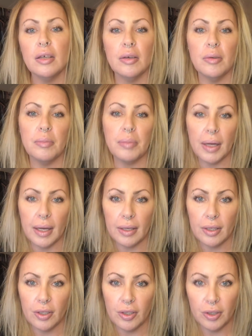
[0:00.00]
but
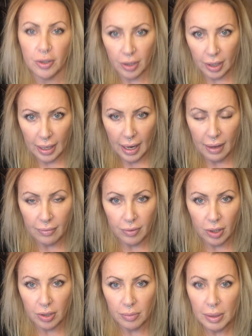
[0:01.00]
you're going to add
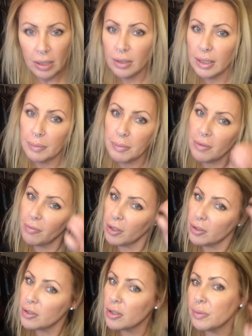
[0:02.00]
volume in her lips
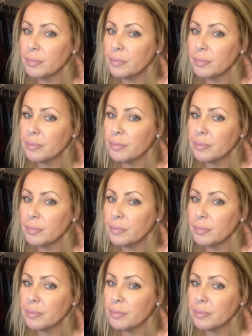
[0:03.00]
first,